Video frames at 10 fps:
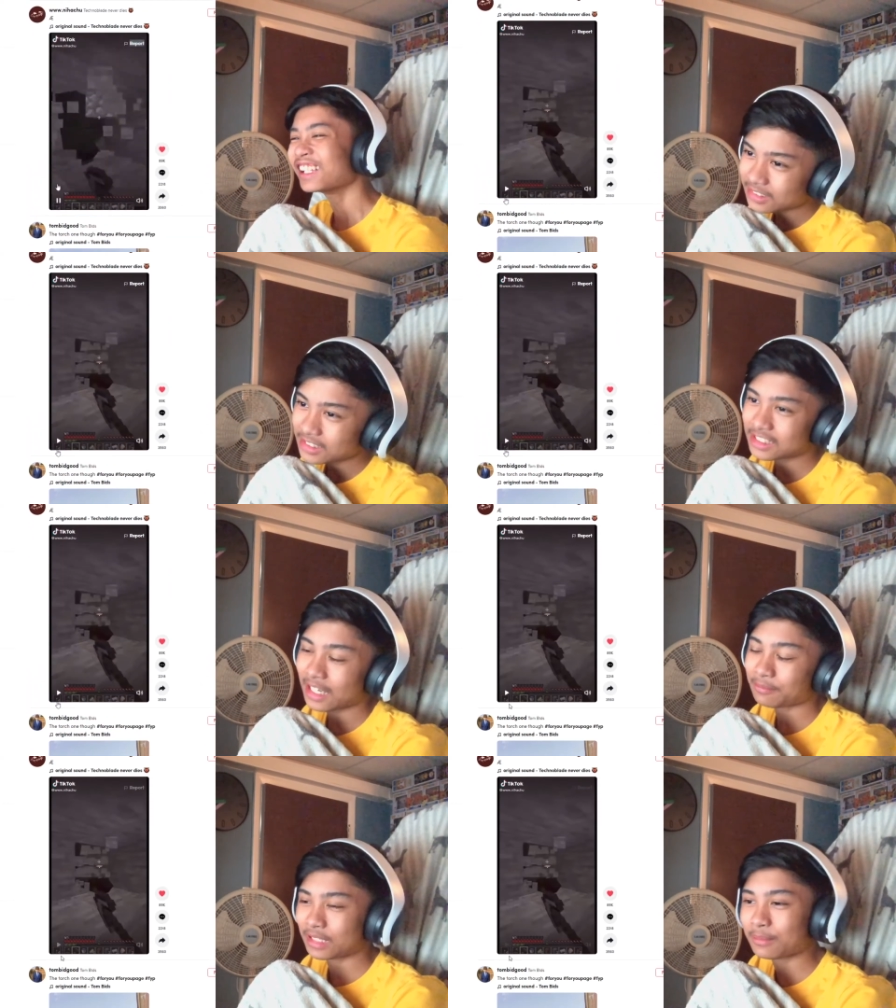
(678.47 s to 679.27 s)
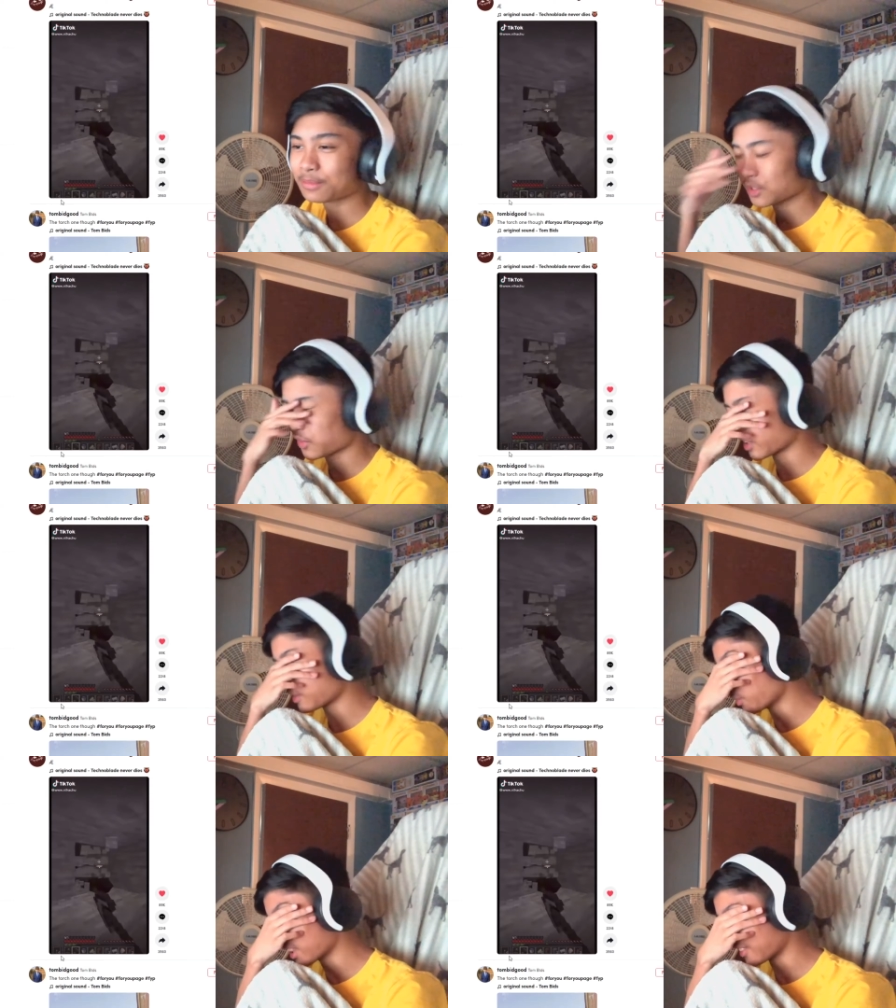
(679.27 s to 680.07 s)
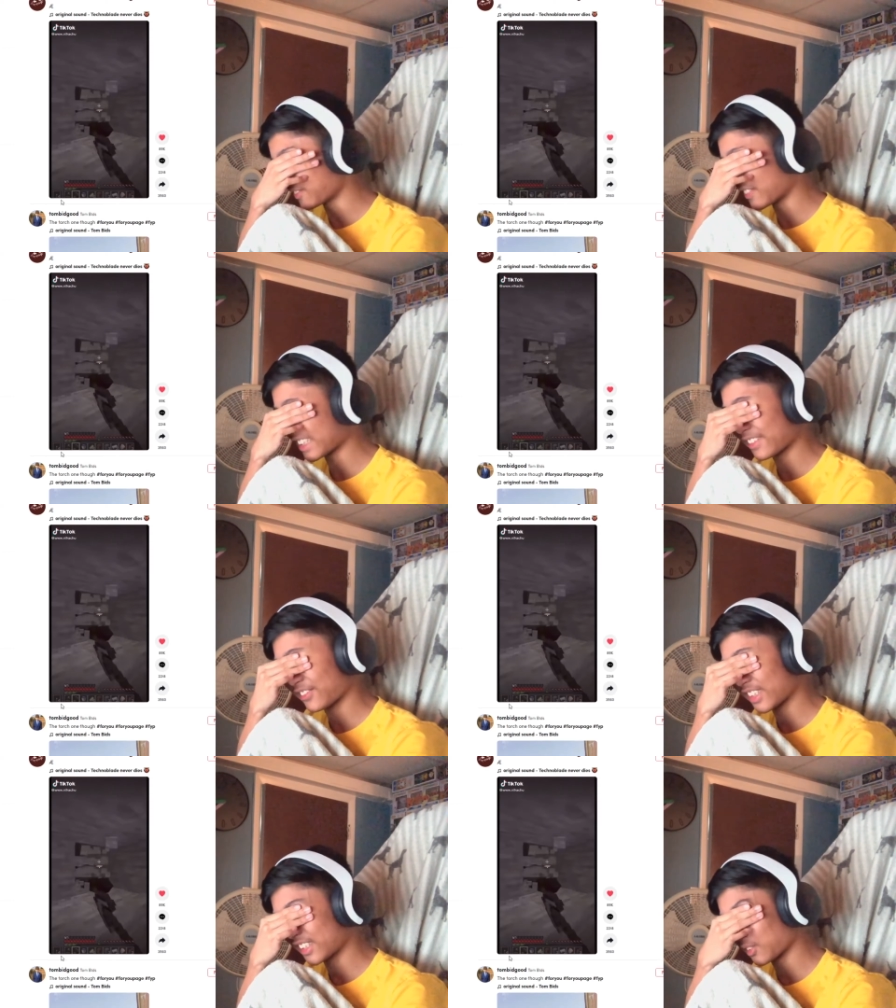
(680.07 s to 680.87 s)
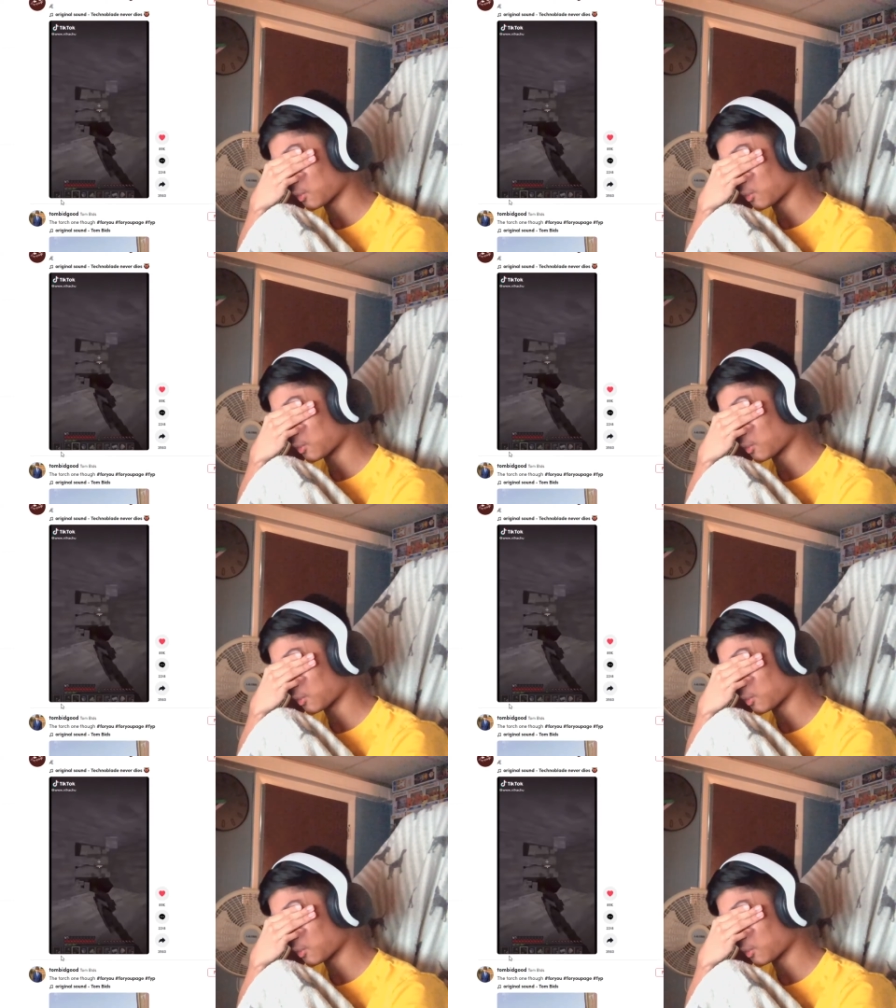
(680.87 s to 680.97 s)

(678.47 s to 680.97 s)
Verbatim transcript: Sapnap scream with the fuck, that fits so